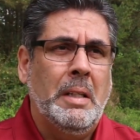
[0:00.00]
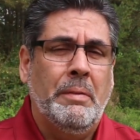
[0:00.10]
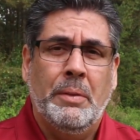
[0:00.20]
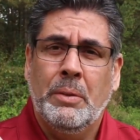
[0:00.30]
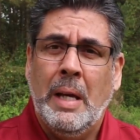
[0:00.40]

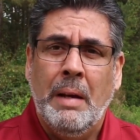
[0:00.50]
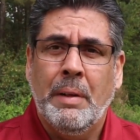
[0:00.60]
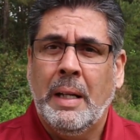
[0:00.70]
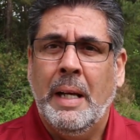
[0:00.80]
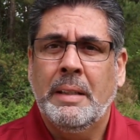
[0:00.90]
If you
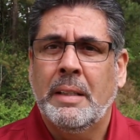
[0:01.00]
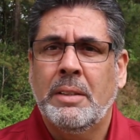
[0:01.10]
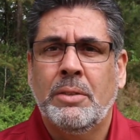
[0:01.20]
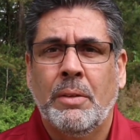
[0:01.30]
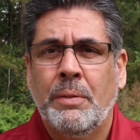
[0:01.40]
have a client
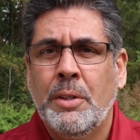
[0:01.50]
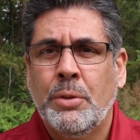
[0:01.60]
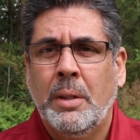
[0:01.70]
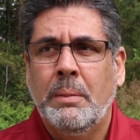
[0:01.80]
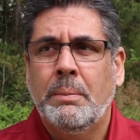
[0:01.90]
that is not
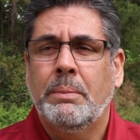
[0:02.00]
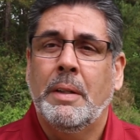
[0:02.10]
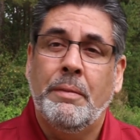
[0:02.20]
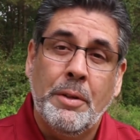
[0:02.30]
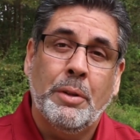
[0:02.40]
visual,
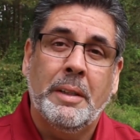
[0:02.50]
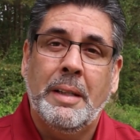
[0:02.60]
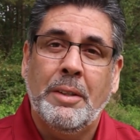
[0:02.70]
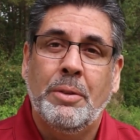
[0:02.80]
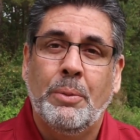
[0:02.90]
a visual
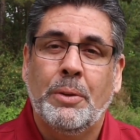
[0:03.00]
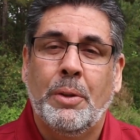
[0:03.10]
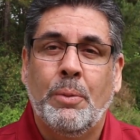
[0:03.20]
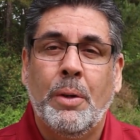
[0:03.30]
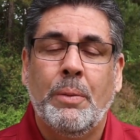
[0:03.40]
induction will
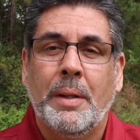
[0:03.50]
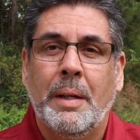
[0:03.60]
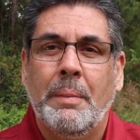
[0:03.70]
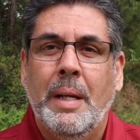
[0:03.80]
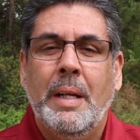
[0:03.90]
not work with
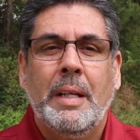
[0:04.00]
them.